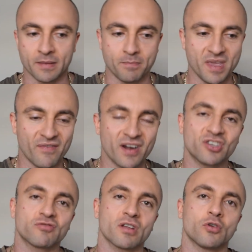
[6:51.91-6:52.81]
Be very
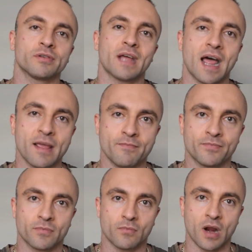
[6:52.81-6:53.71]
strict on time,
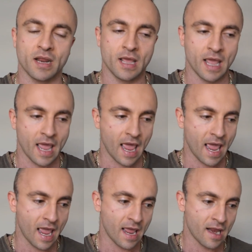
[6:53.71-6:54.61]
right?
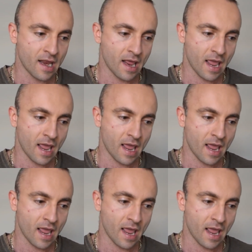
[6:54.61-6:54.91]
And